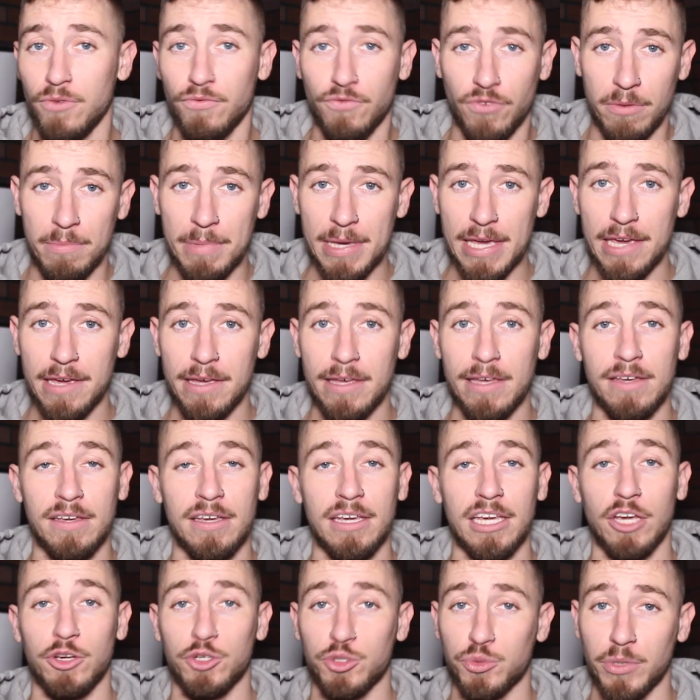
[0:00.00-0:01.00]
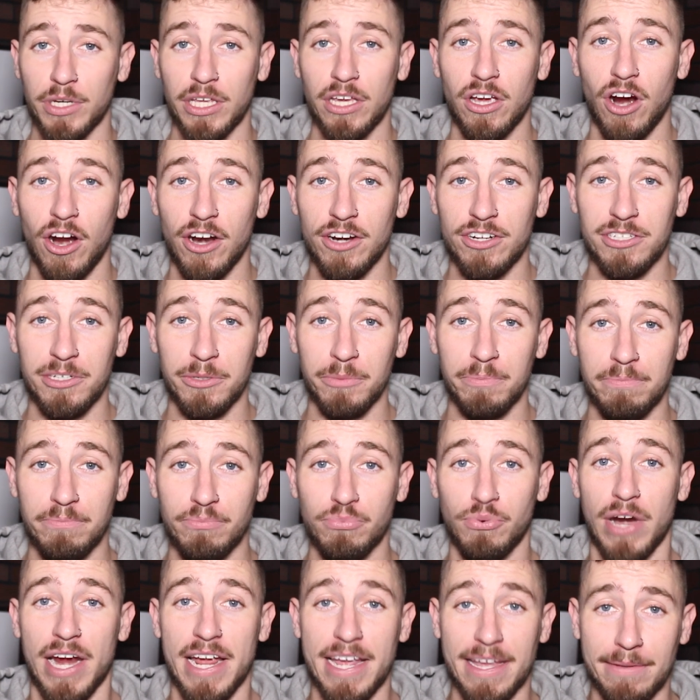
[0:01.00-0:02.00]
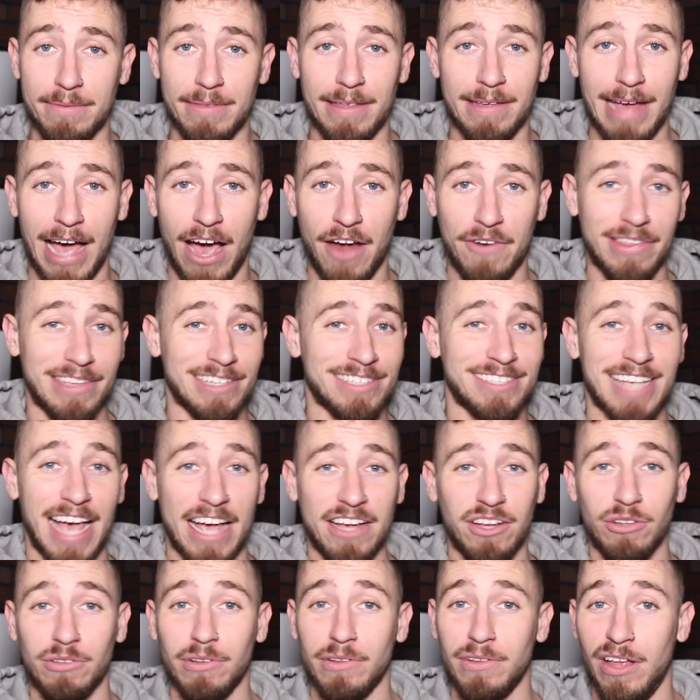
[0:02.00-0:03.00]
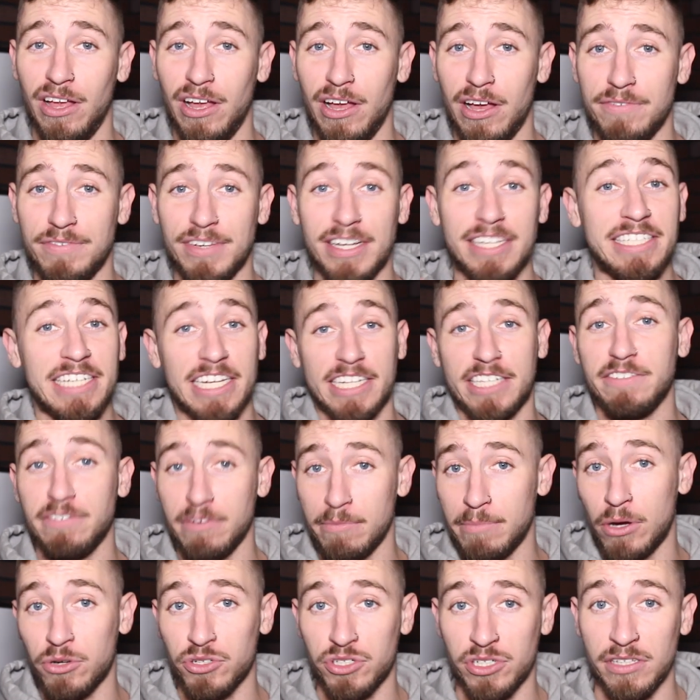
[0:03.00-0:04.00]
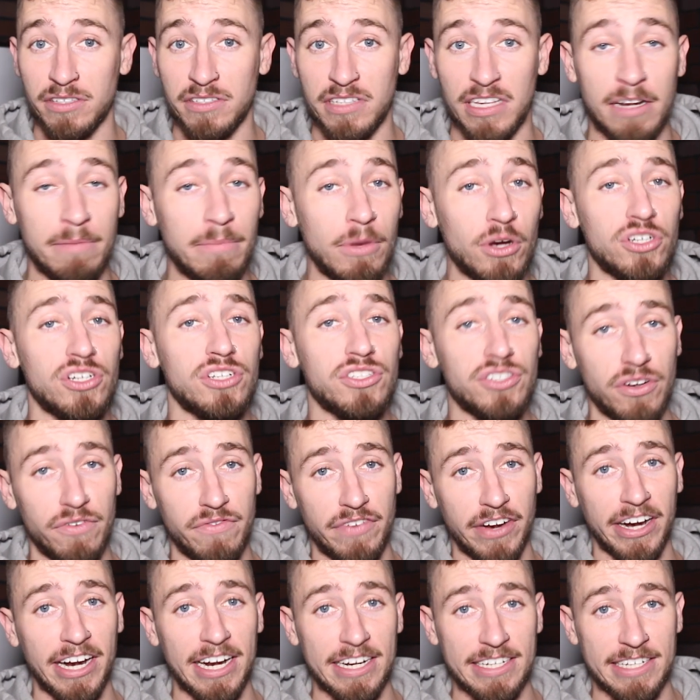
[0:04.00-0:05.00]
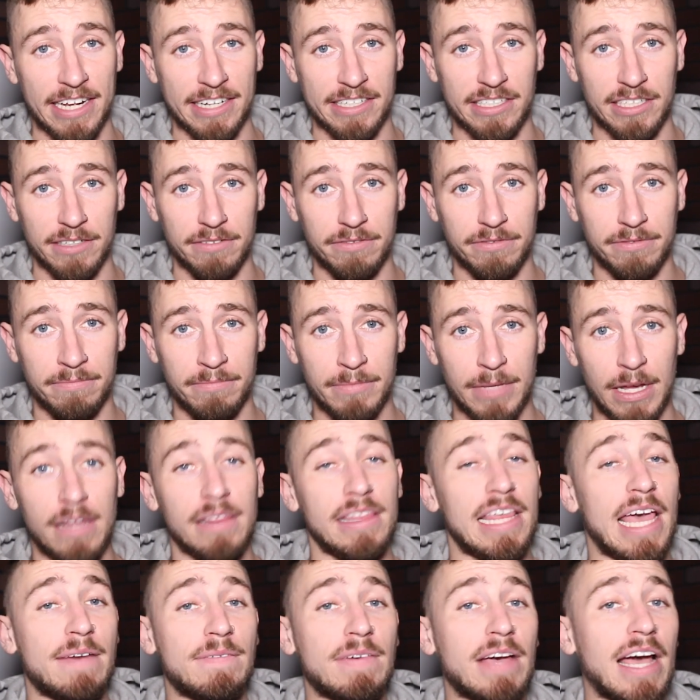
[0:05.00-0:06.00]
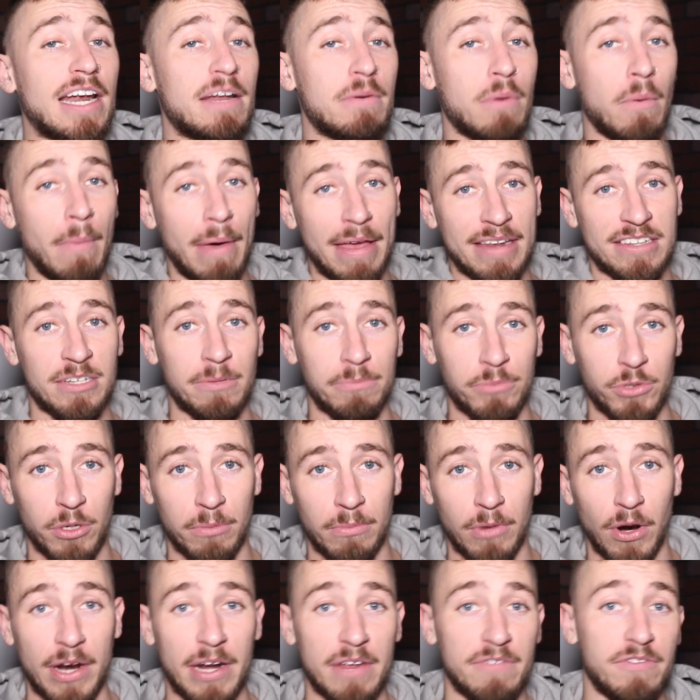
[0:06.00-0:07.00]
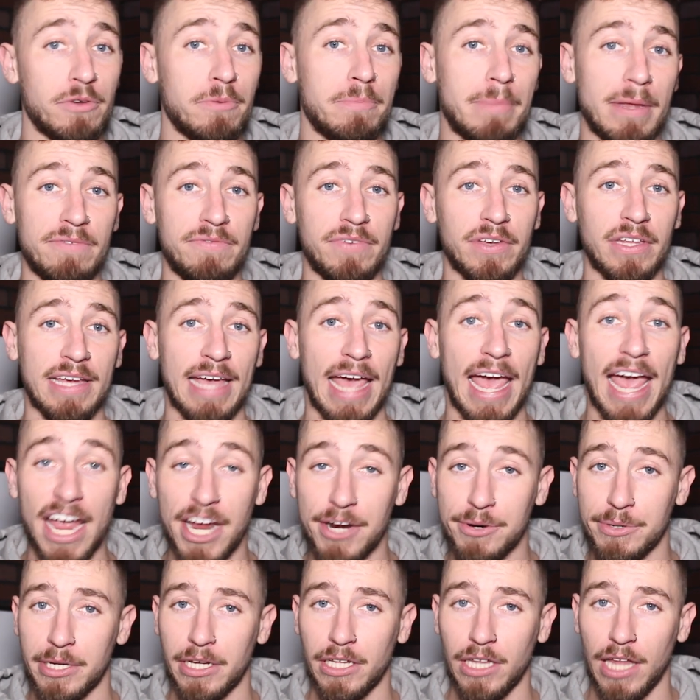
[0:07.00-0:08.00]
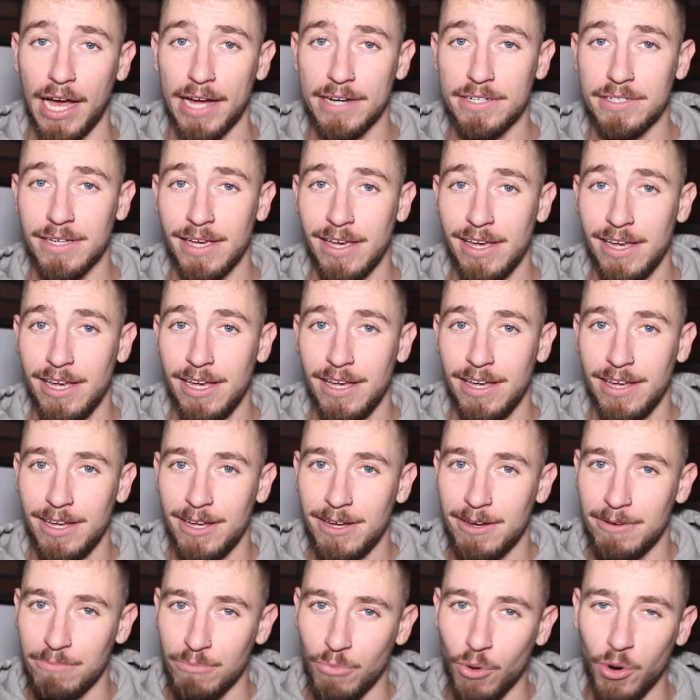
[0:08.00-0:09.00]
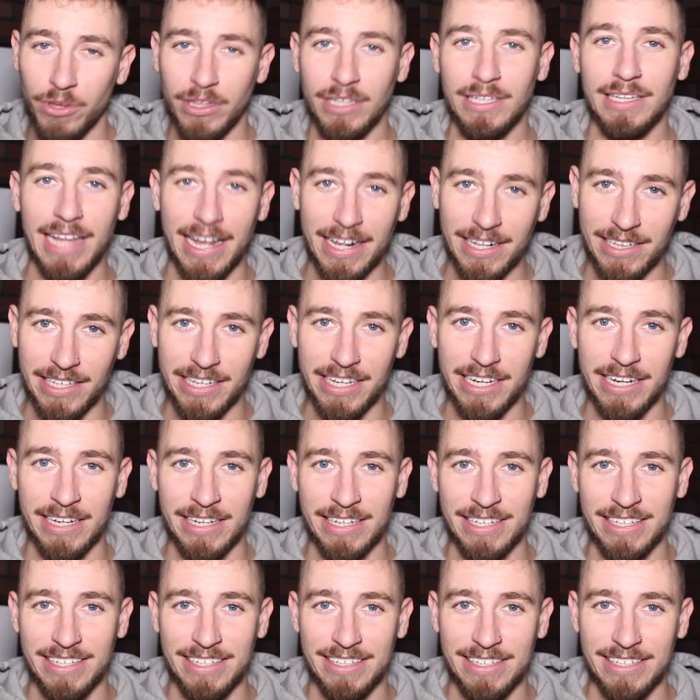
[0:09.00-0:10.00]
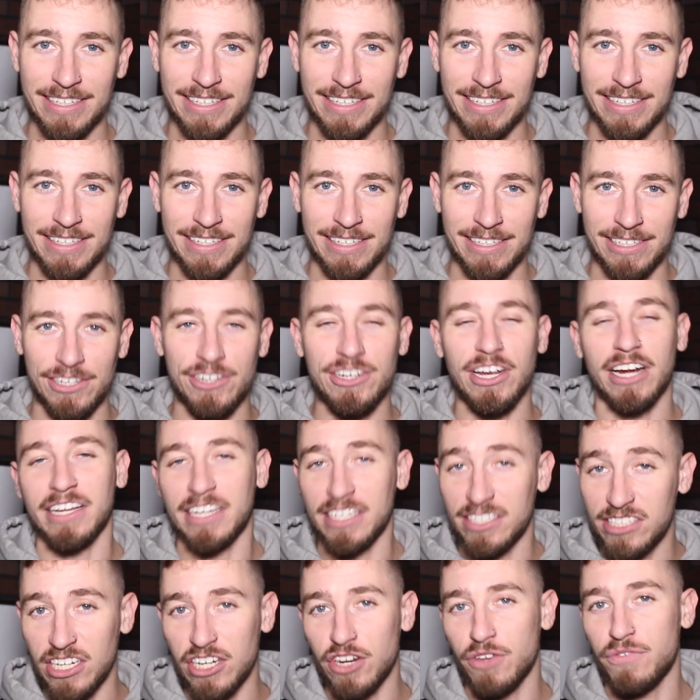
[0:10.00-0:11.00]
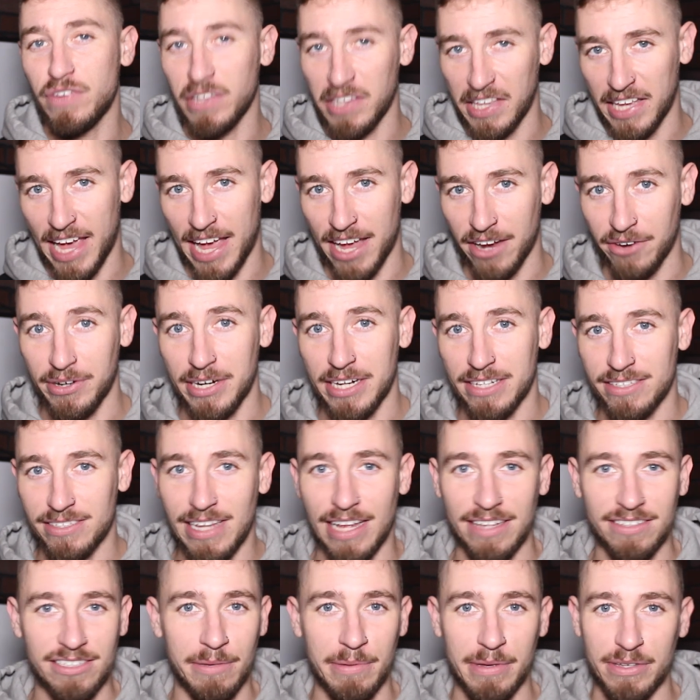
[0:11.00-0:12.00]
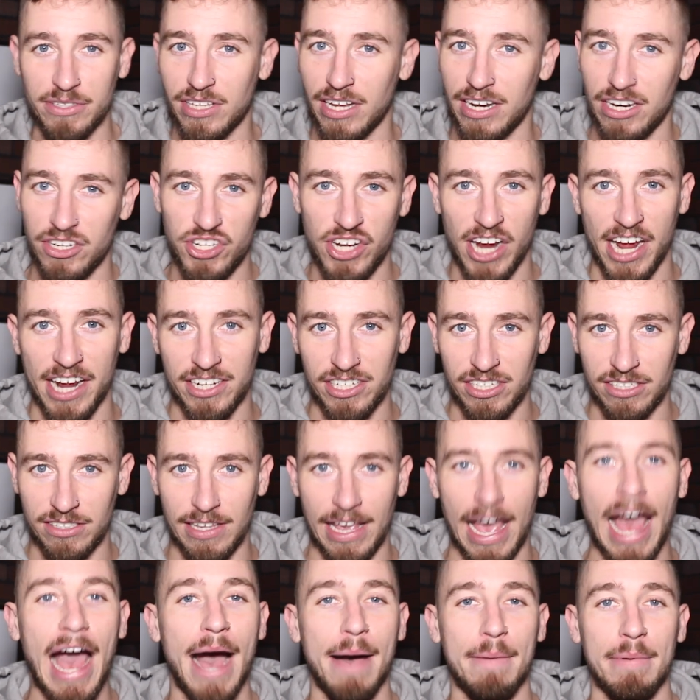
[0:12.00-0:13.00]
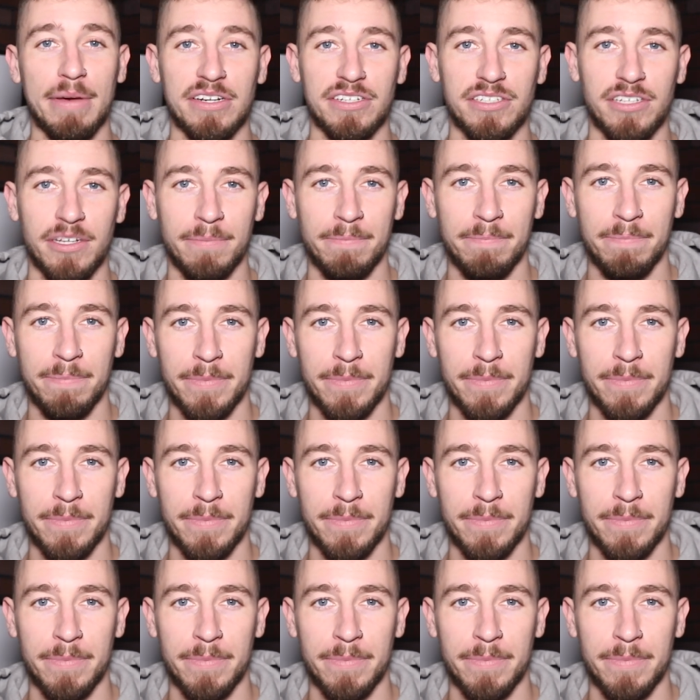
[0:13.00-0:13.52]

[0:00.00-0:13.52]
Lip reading: For me, it was really hard to break out of this cycle of addictive emotions, and emotions are very addictive. They have a kind of momentum to them, all right? If you've been feeling angry a lot, more than likely, you're gonna continue feeling angry. It's not something that's gonna change, it's a habit.